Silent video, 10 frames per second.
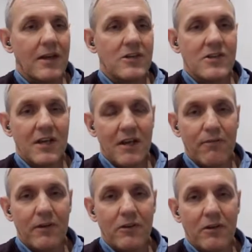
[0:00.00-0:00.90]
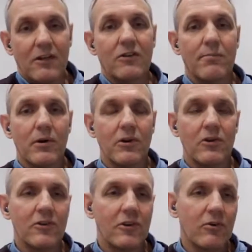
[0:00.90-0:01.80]
energy, and effort you need to put
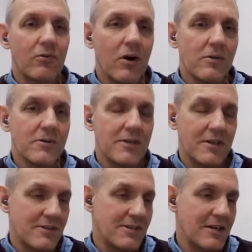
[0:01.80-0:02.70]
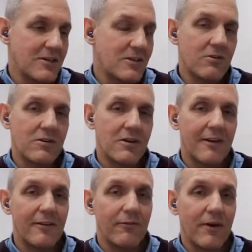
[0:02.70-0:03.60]
into your roles. As I said, it's not a 9
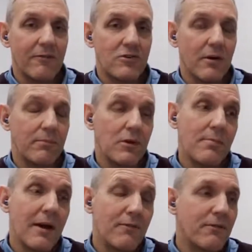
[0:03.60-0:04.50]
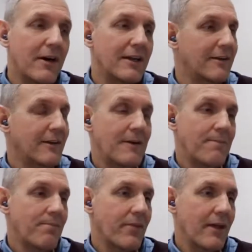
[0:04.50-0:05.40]
to 5 job. You may find
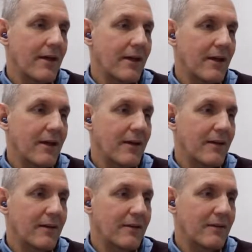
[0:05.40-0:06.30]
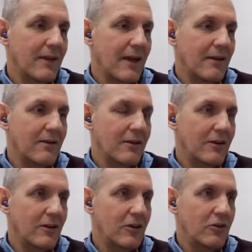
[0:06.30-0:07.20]
that
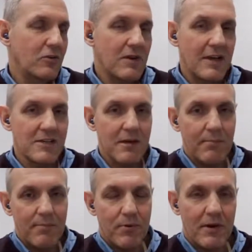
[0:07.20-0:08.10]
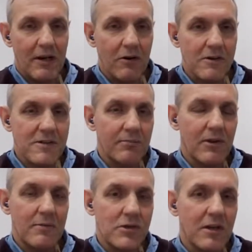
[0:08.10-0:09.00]
your days can be pretty long.
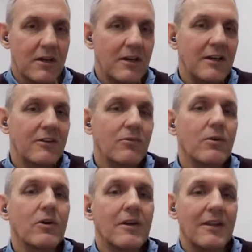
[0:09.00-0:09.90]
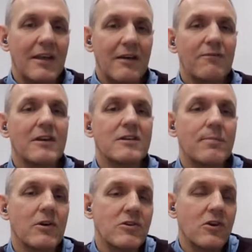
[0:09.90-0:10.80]
Sometimes you're going to need to work in the evenings
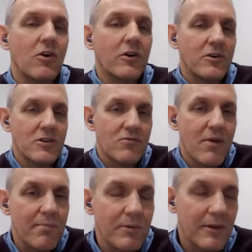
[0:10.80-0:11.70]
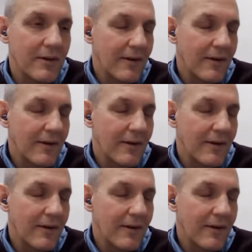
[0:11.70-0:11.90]
because you can't disrupt